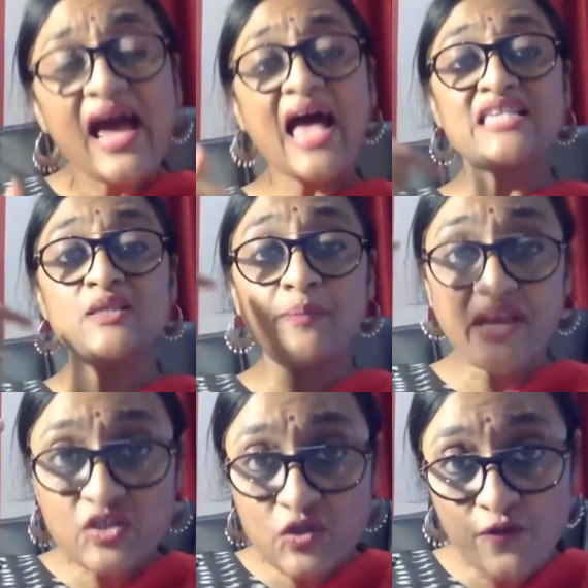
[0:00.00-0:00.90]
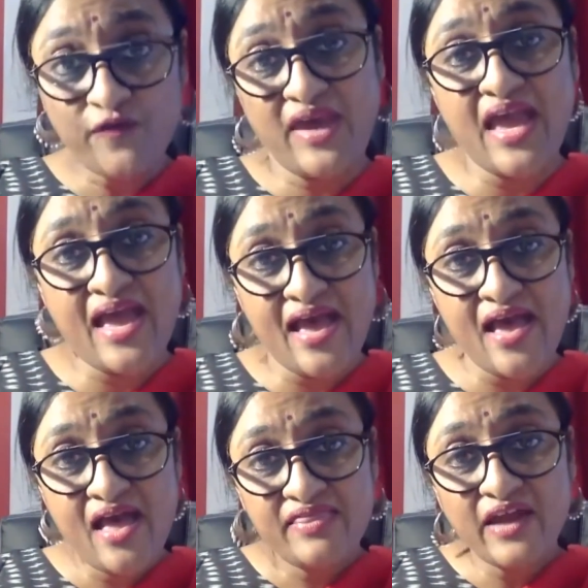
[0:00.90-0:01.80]
aspects of care
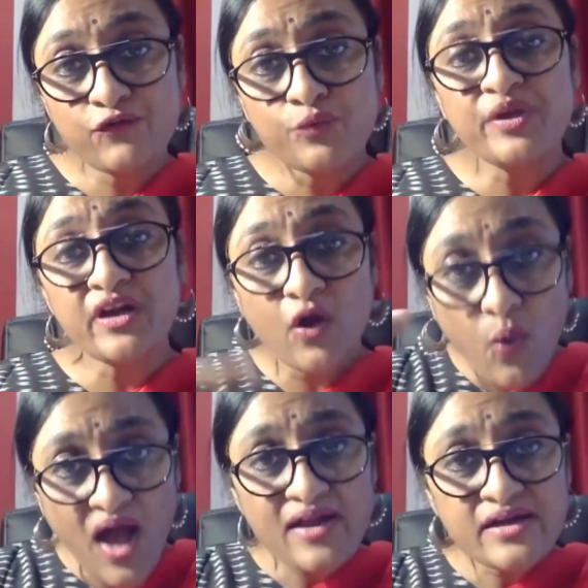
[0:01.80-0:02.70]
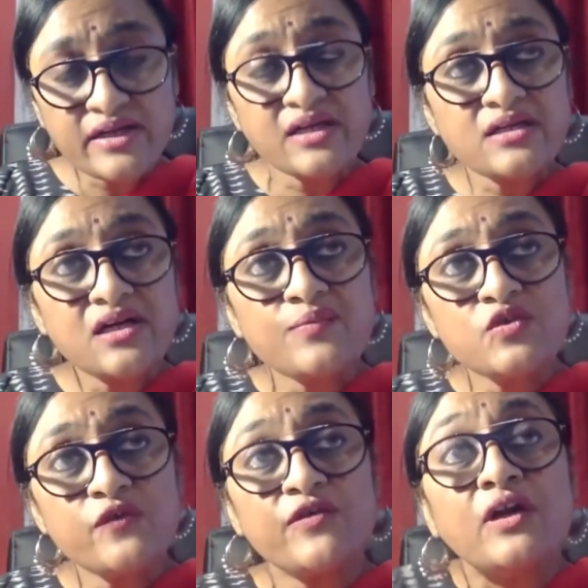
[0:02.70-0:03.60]
that would be required in terms
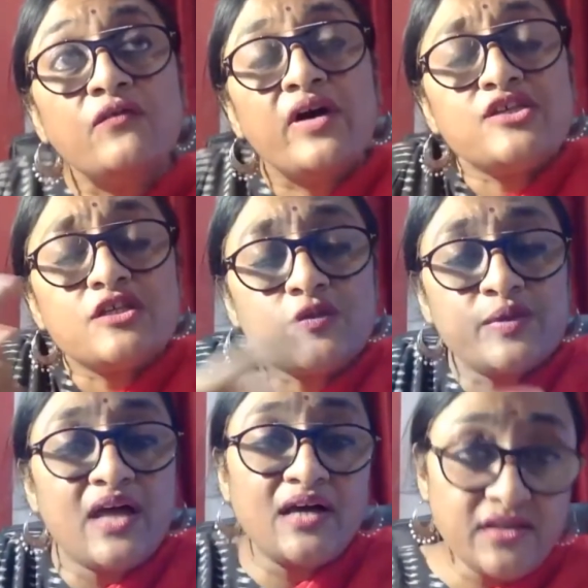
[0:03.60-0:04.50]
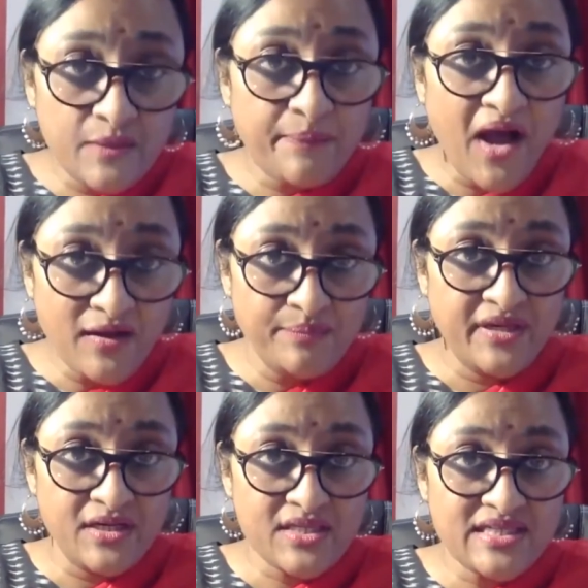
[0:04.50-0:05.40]
of convergence with other departments,